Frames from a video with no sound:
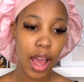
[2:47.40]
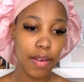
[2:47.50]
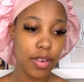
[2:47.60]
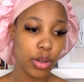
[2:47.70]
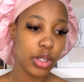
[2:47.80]

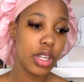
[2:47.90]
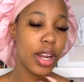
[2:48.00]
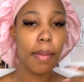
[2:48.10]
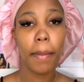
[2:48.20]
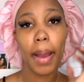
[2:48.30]
I've
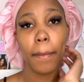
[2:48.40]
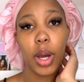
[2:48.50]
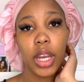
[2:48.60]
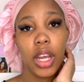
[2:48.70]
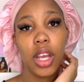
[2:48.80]
lotioned up my
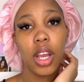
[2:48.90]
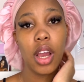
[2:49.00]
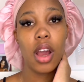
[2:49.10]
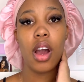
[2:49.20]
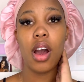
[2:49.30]
body.
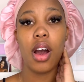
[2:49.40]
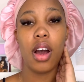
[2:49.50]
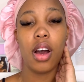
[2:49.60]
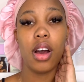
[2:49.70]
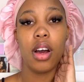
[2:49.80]

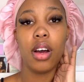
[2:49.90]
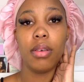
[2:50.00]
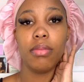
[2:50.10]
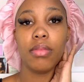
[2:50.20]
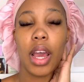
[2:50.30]

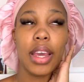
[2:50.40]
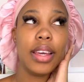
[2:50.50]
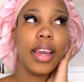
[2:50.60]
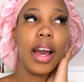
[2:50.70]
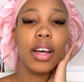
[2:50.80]

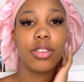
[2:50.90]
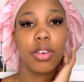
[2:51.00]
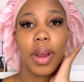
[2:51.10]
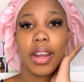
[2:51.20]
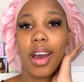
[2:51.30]
Yeah, so
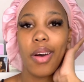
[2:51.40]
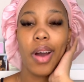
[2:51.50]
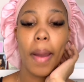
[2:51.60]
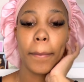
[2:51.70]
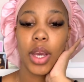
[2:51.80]
right now
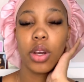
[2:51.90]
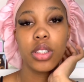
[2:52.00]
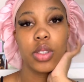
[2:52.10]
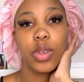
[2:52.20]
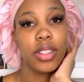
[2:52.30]
I'm going
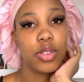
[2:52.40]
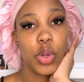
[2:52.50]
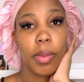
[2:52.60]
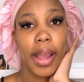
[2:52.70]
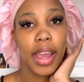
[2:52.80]
to
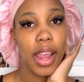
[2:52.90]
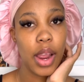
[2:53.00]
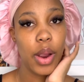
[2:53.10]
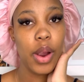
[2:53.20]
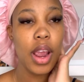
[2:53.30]
install my
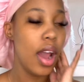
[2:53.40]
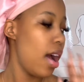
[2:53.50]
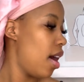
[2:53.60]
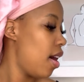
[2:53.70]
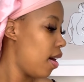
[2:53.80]
hair.
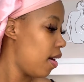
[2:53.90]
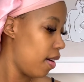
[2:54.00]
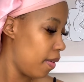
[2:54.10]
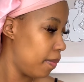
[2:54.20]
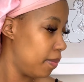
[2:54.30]

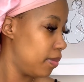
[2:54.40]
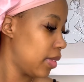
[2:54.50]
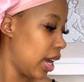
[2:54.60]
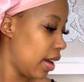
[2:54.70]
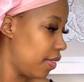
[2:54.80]

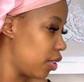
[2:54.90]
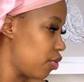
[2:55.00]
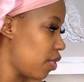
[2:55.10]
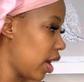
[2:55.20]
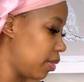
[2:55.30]
I have it
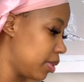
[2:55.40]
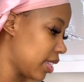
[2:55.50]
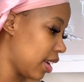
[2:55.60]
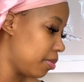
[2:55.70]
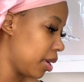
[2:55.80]
right
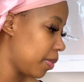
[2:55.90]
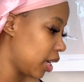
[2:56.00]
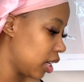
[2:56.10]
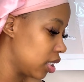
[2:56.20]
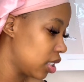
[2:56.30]
beside me
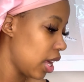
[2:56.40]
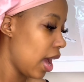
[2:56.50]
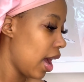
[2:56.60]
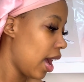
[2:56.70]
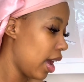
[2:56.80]
because
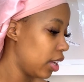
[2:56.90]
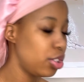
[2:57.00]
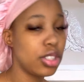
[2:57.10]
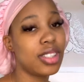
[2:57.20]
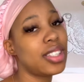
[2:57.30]
I had
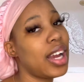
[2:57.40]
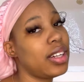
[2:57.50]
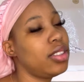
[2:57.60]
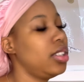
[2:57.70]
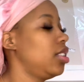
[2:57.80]
just
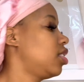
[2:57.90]
styled it.